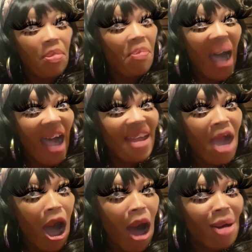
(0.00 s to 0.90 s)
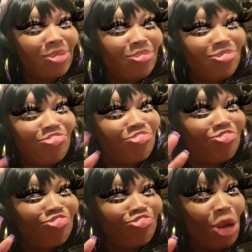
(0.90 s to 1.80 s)
Bye, y'all.
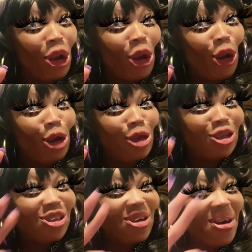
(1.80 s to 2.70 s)
Peace.